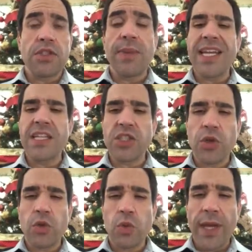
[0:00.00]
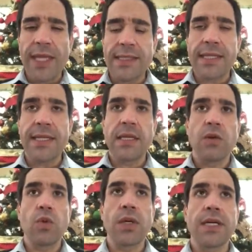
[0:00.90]
my initial weight
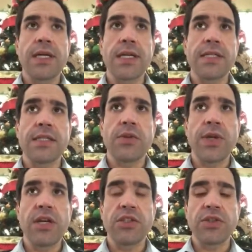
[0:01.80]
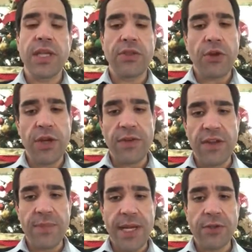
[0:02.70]
was
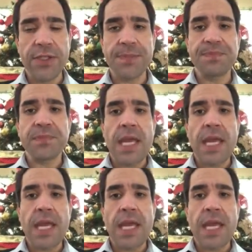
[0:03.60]
335 pounds.